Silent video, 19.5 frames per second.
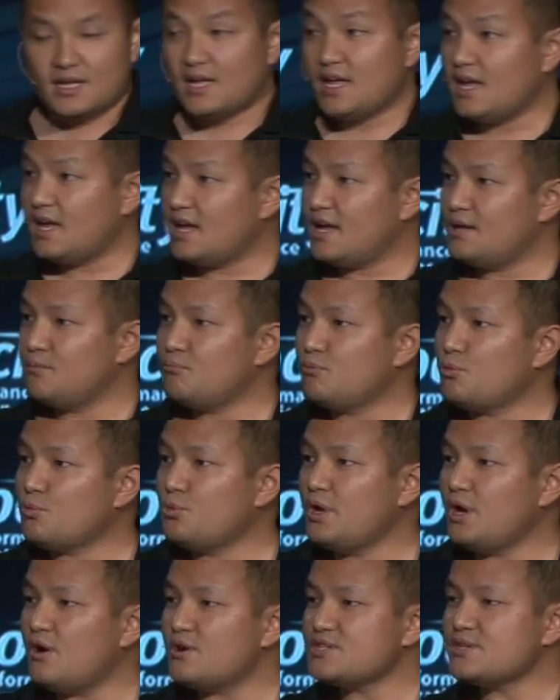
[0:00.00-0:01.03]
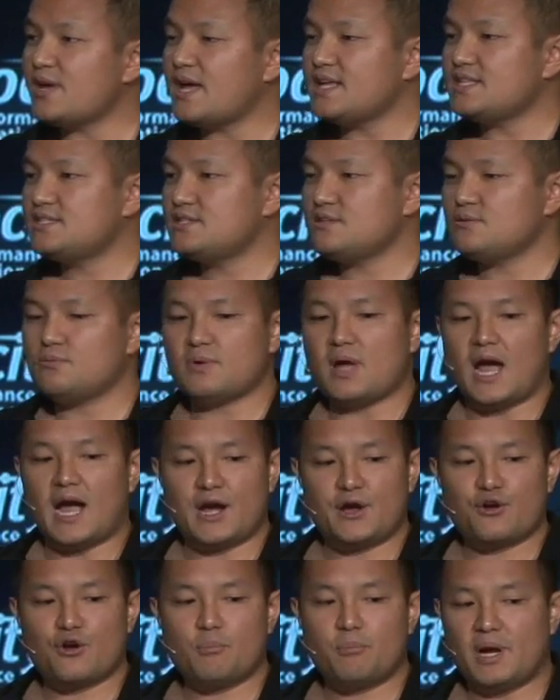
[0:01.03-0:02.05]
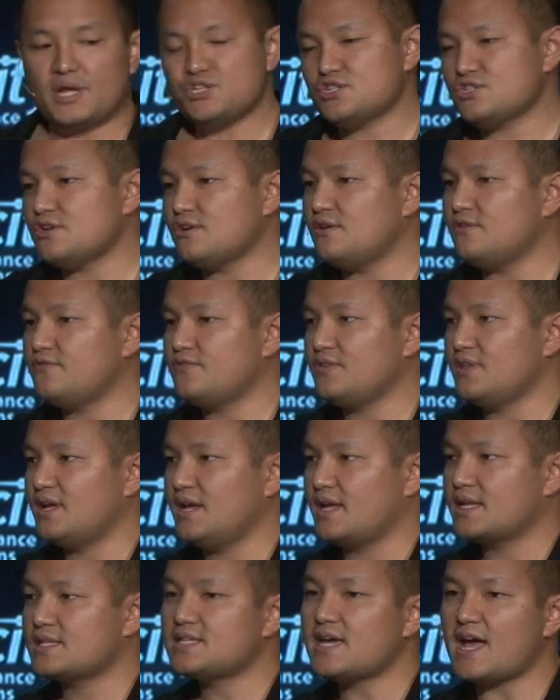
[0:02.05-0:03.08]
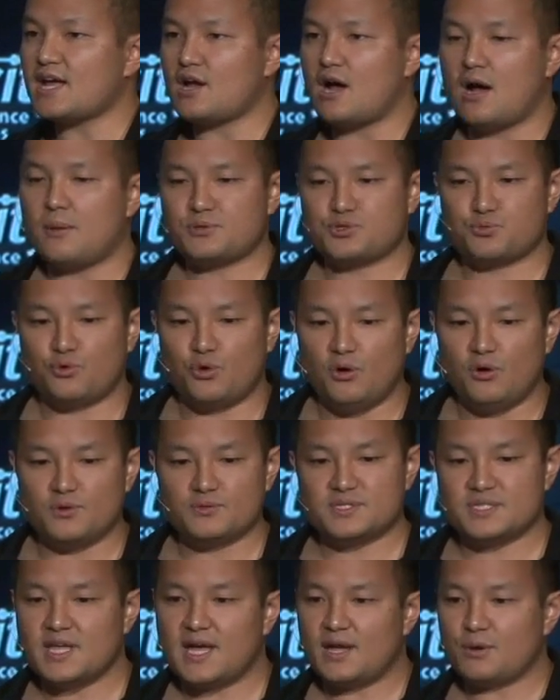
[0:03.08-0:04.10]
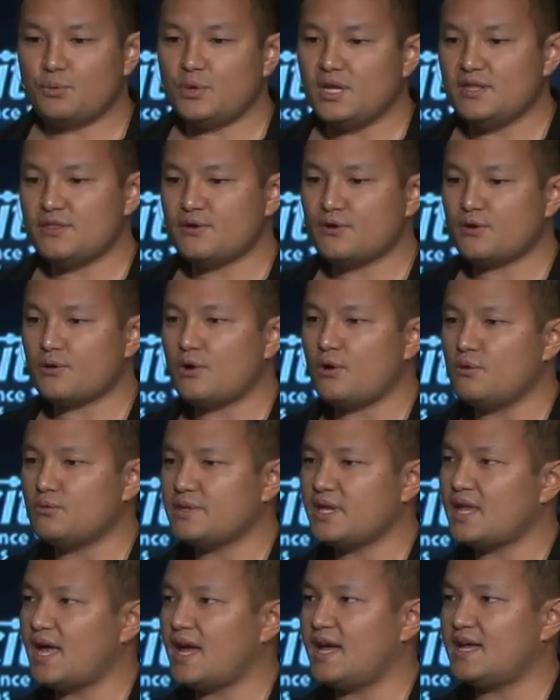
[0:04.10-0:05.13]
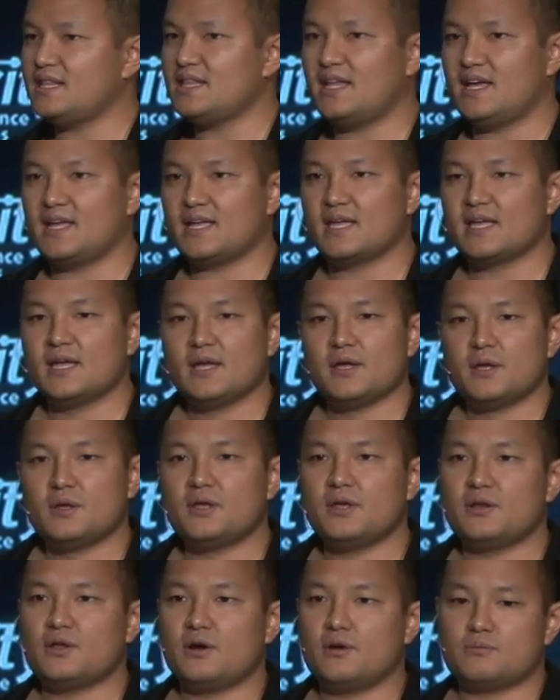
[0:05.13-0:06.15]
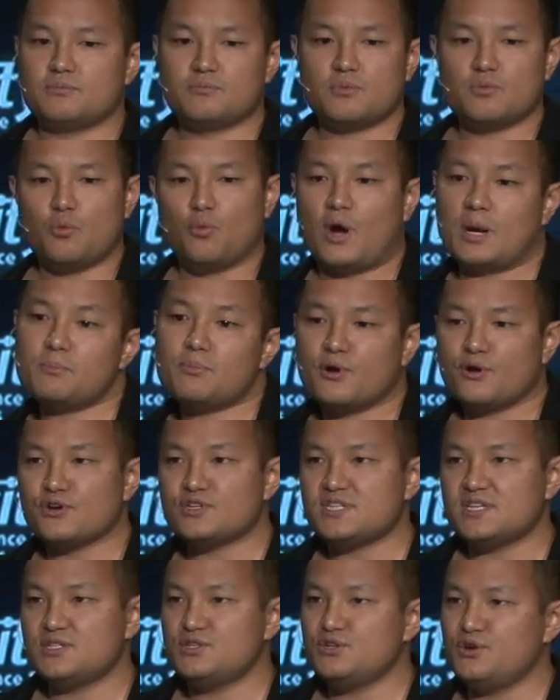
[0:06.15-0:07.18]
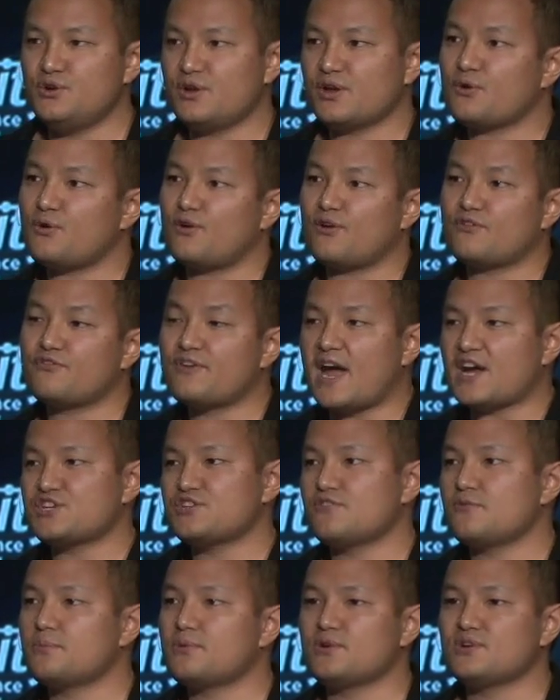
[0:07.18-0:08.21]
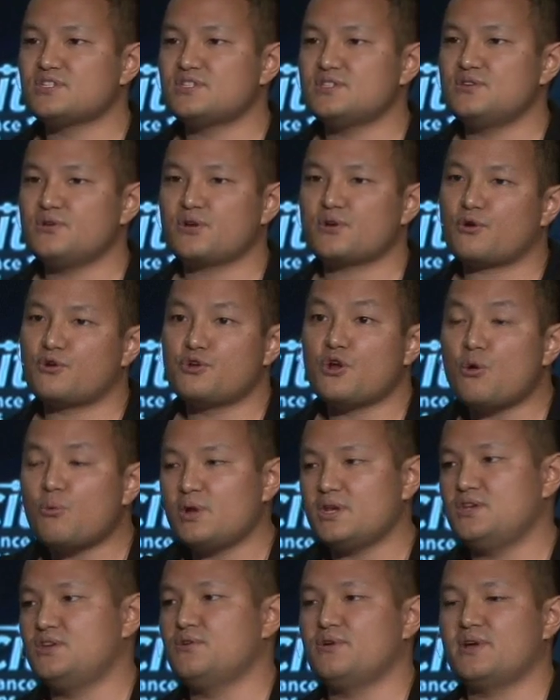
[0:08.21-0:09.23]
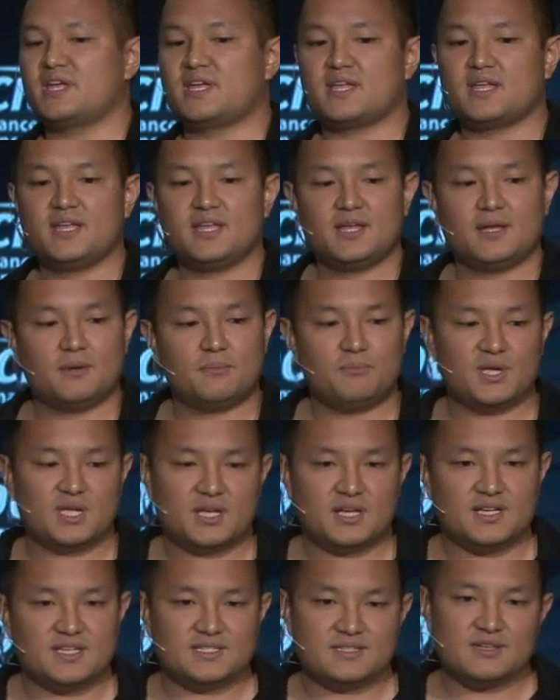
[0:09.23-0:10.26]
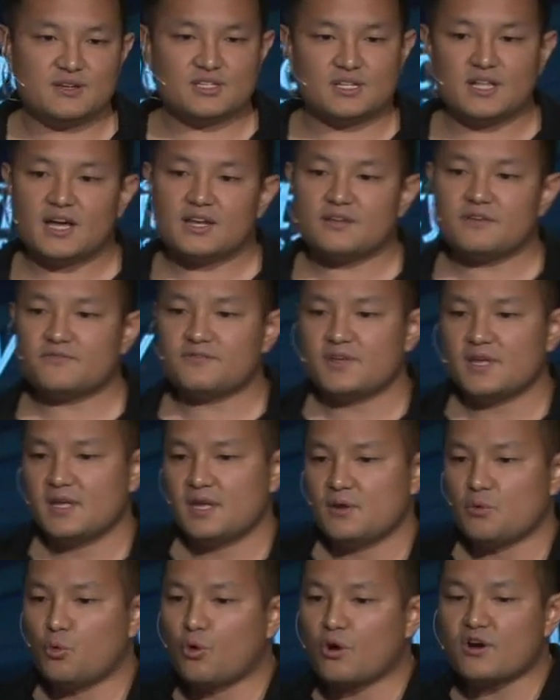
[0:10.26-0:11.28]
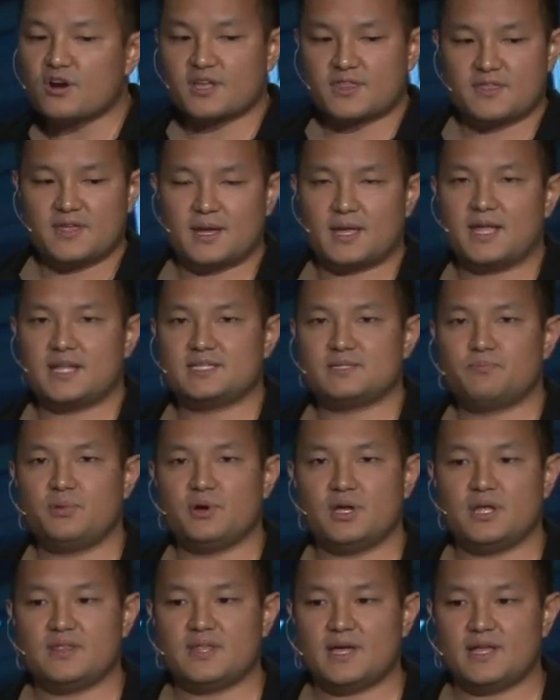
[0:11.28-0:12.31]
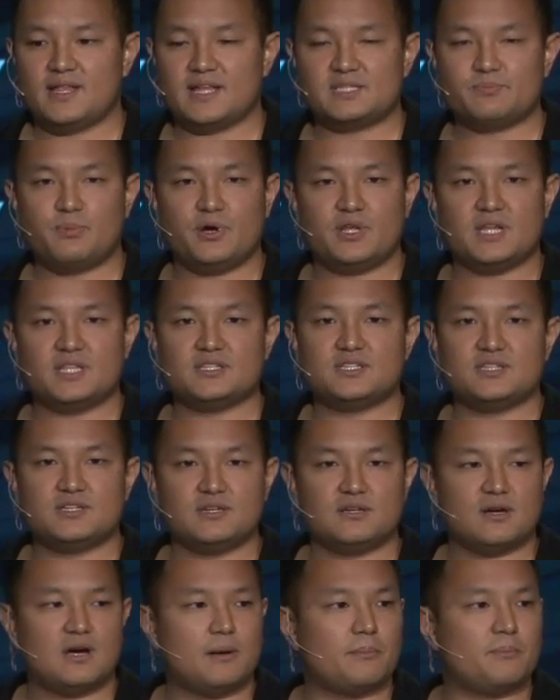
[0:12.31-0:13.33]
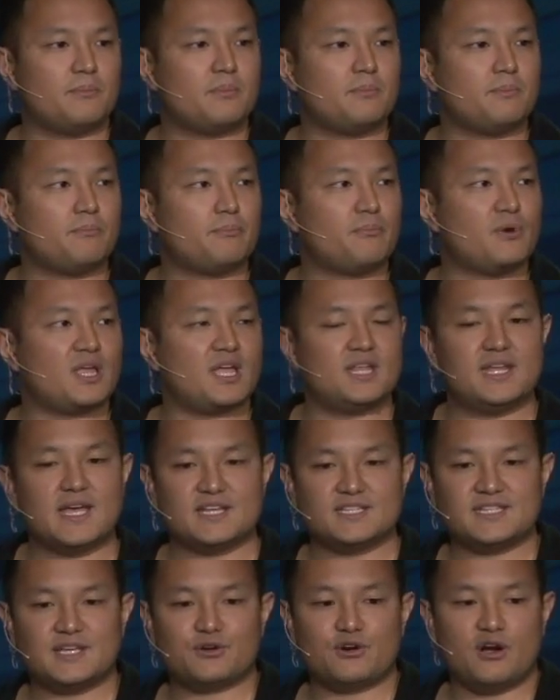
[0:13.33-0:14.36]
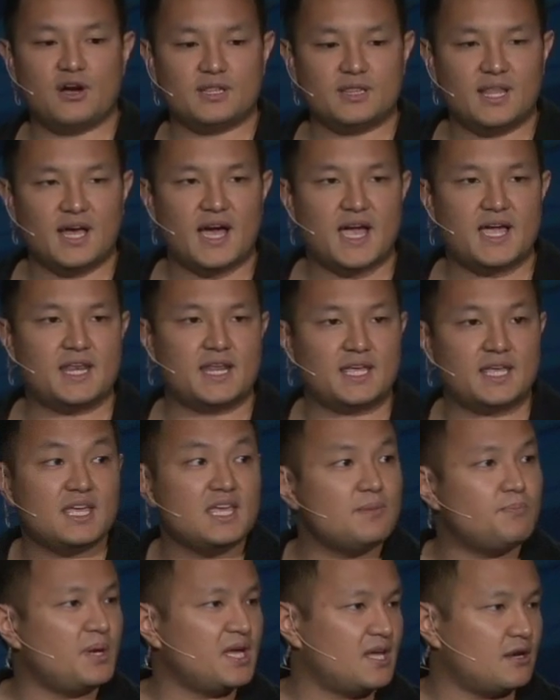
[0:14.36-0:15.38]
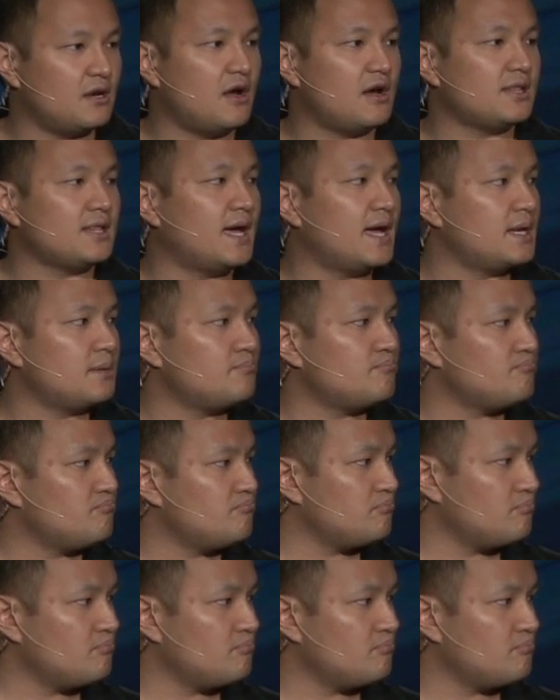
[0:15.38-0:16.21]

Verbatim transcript: And we also had to hire a bunch of like tech ops roles that we either only had like, you know, one person doing or a fraction of a person doing or no one doing because there's a lot of work that gets put, that, that's put into um, bringing a data center online and keeping it online.